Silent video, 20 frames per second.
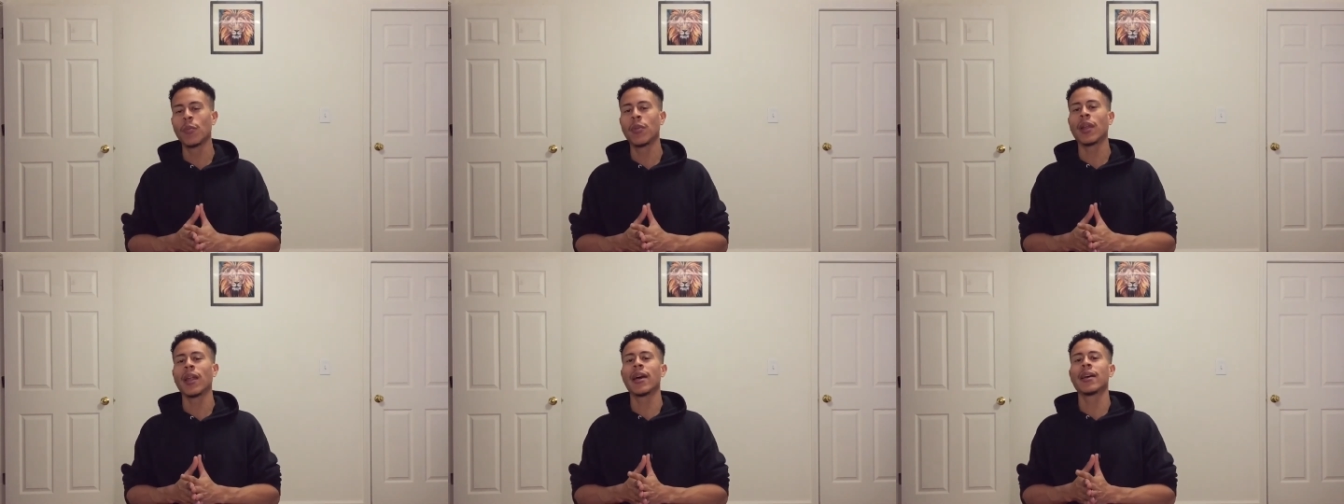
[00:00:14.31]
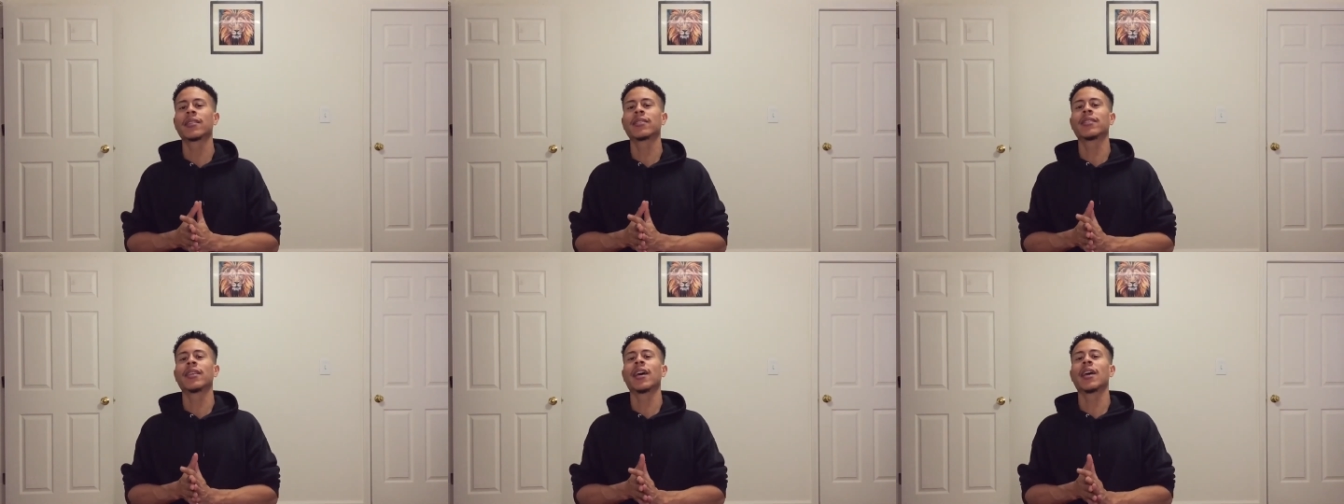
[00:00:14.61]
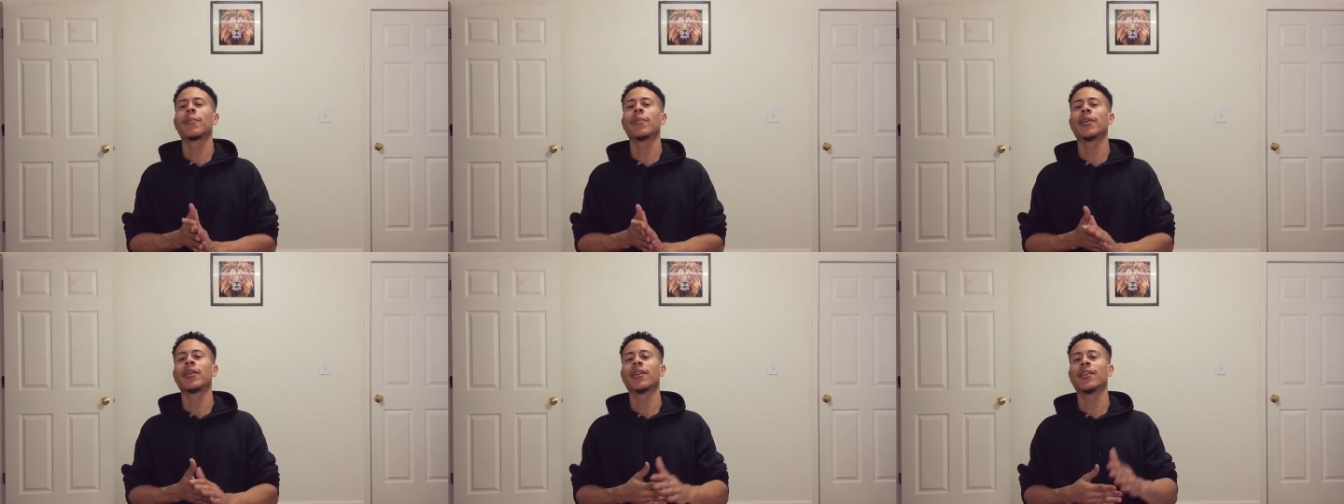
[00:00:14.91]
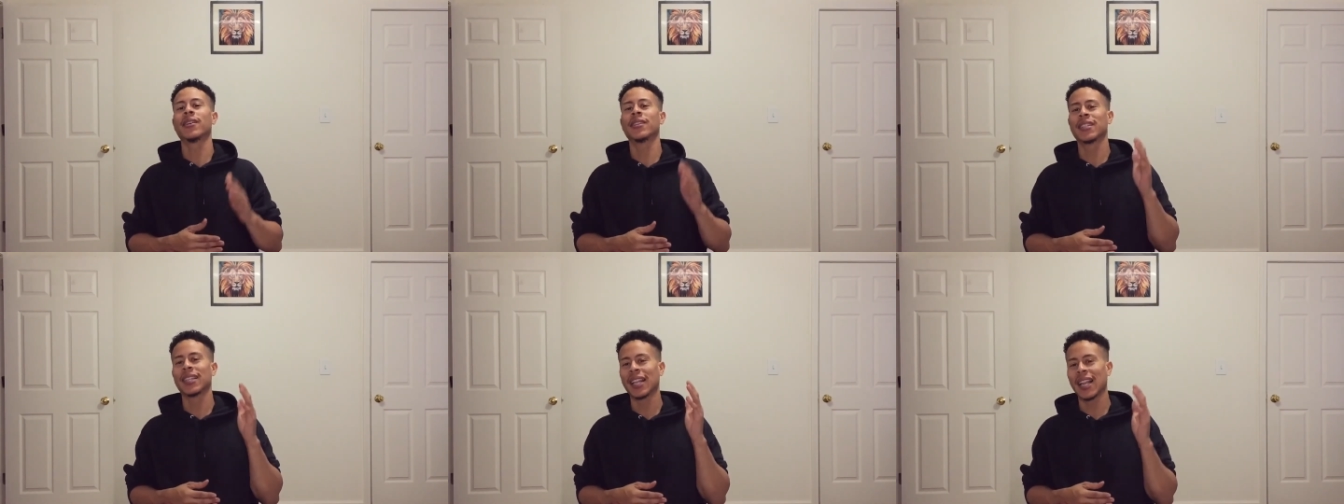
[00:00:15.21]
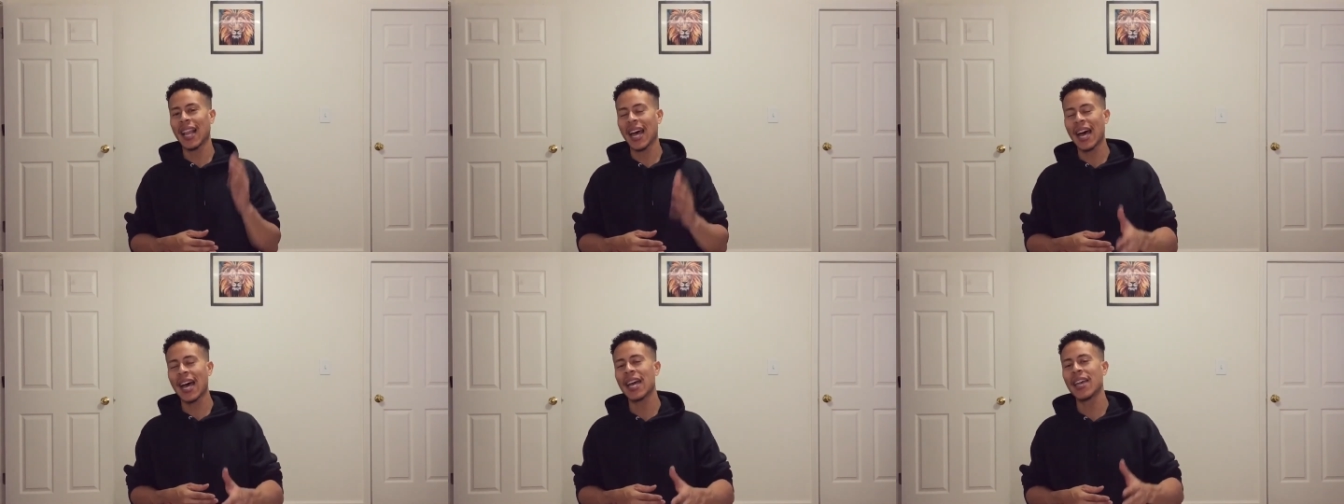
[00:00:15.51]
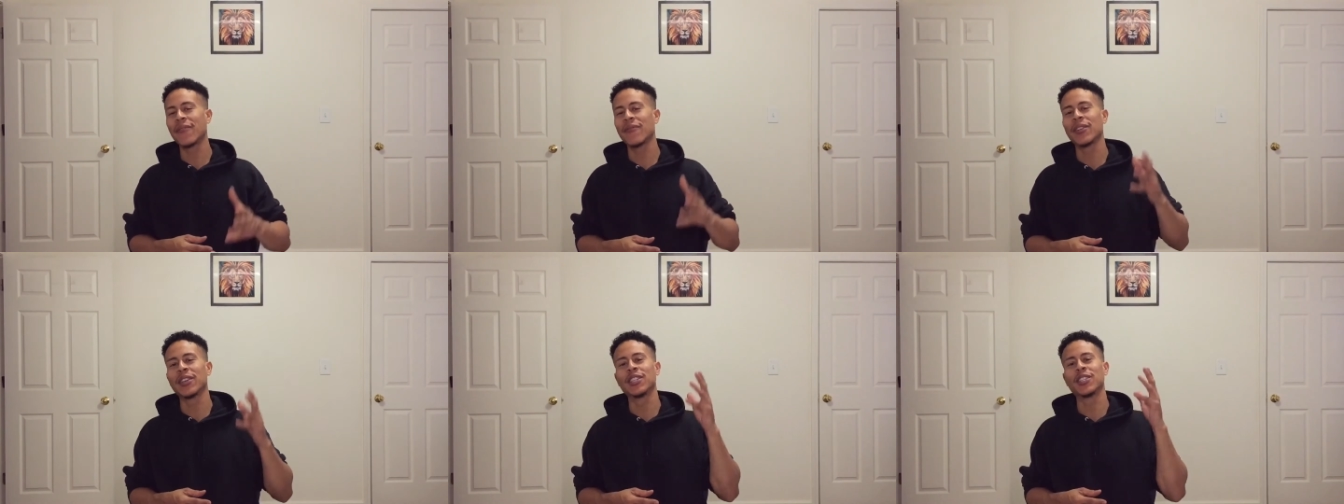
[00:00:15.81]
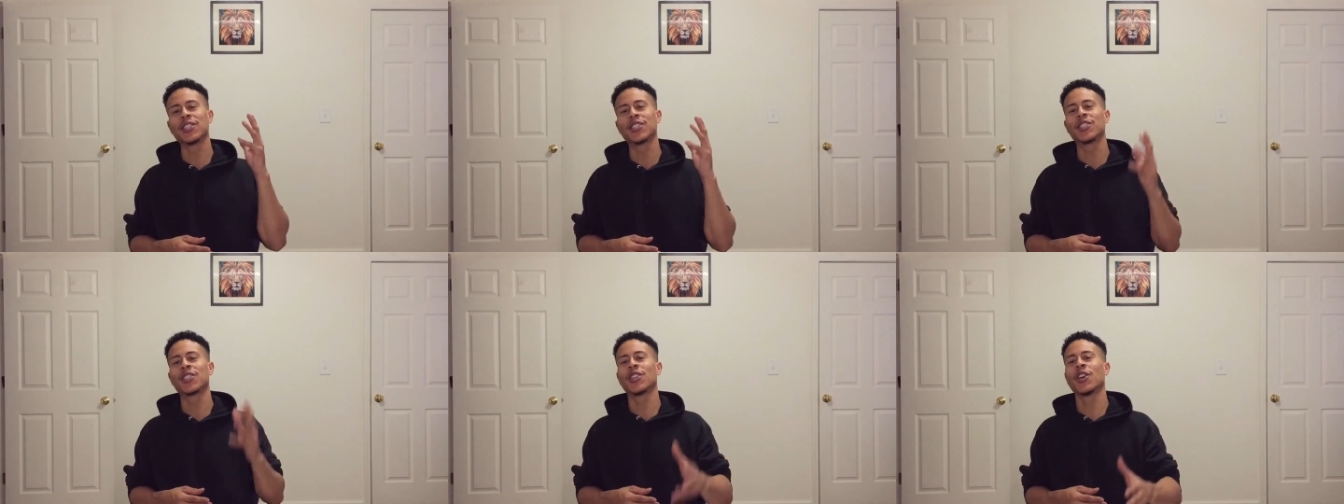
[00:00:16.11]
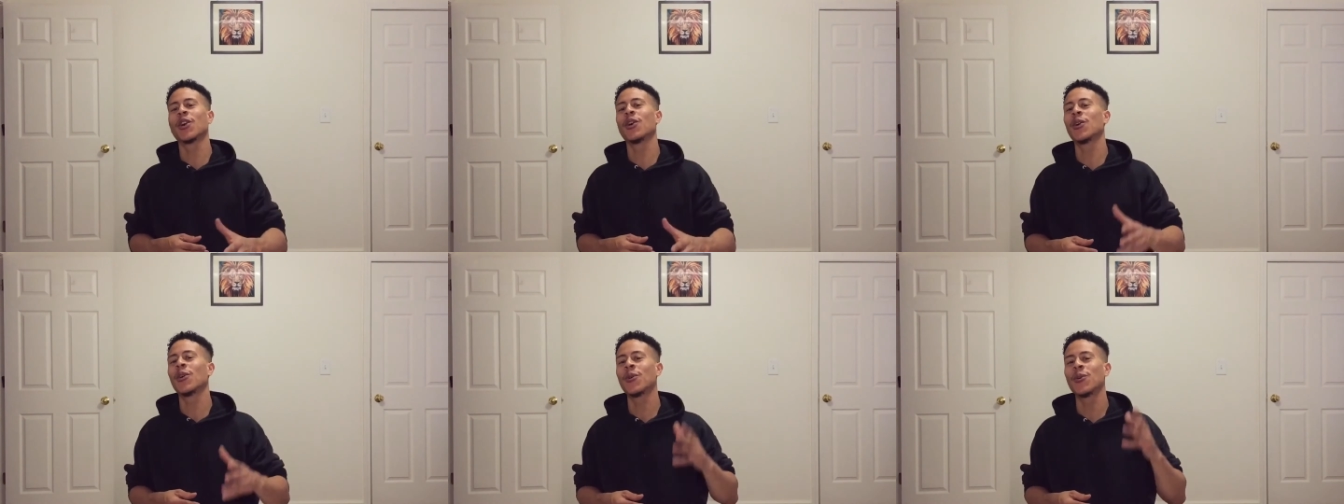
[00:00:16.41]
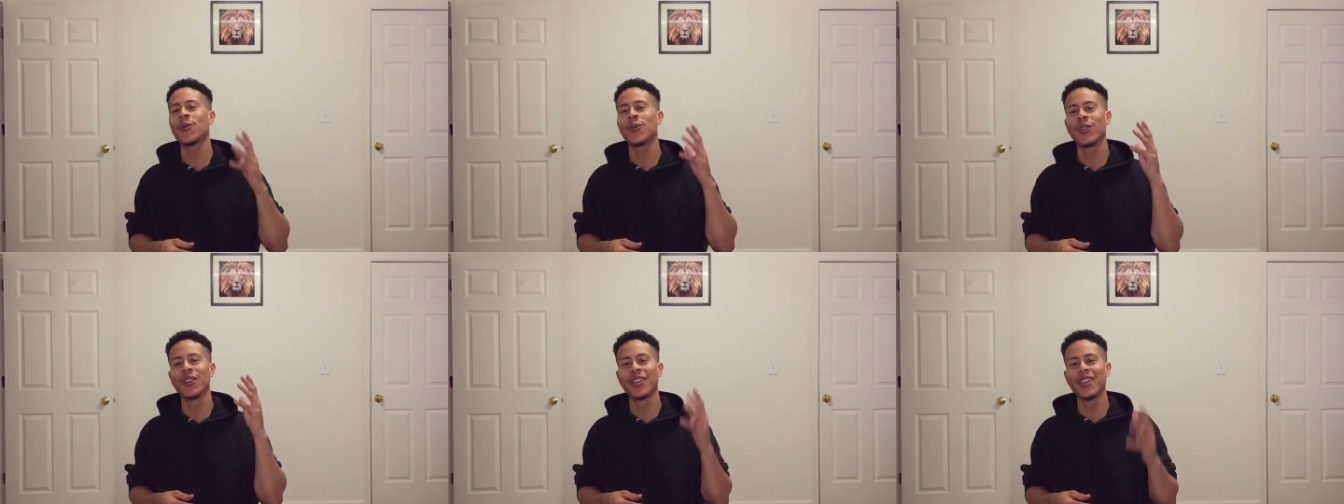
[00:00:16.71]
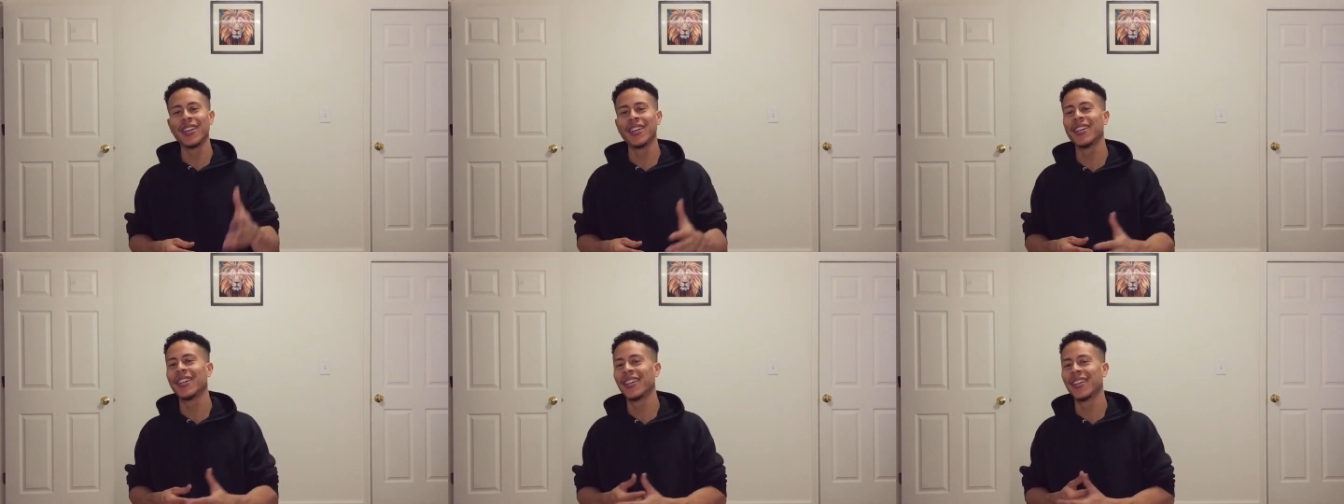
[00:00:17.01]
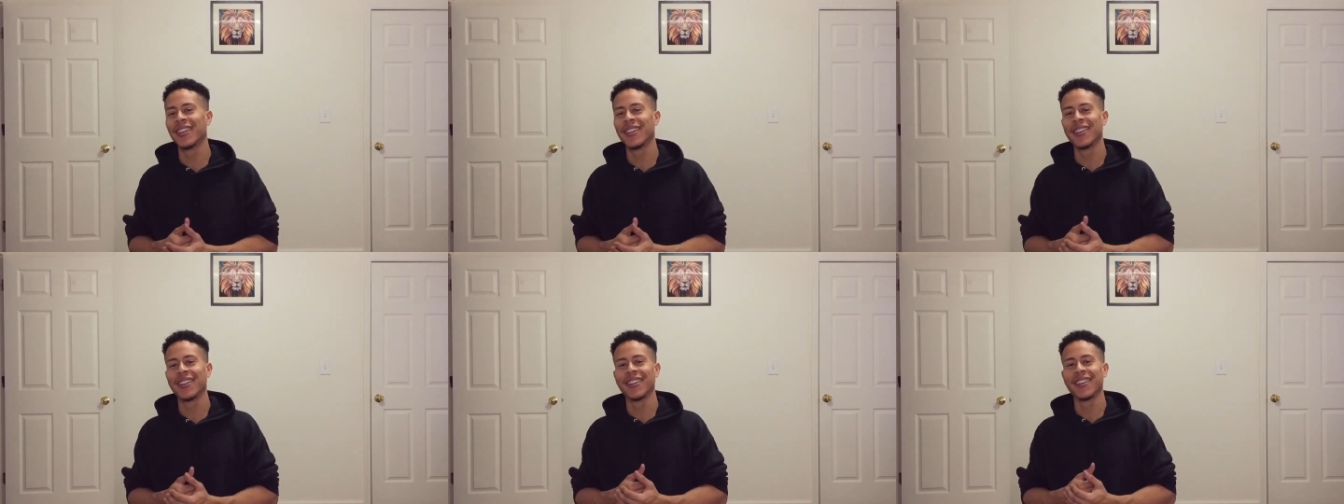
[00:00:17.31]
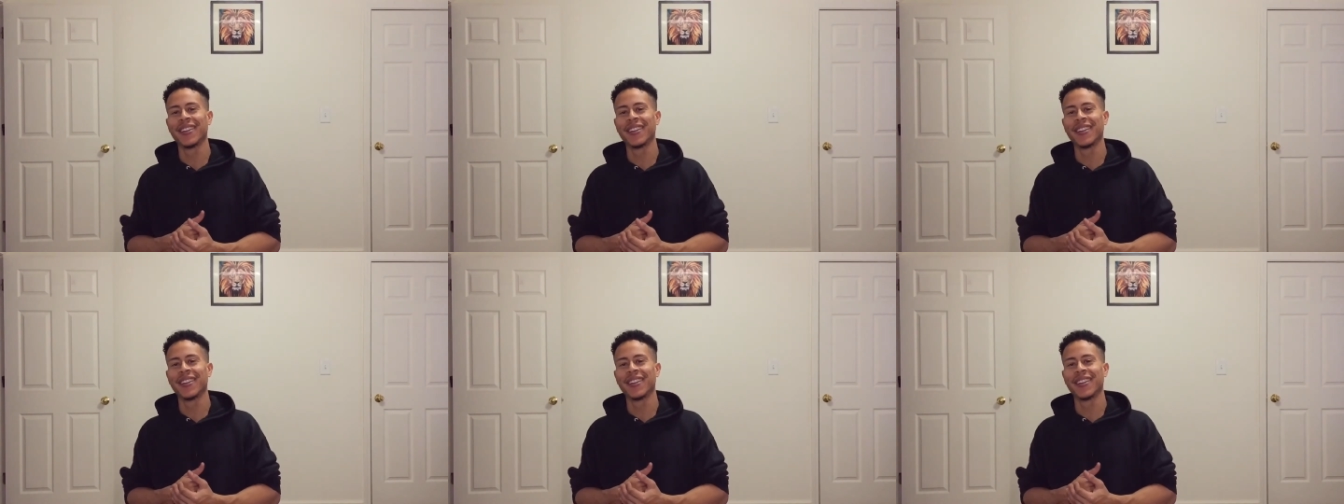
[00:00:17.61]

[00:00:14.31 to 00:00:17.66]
blessed day because life is so good.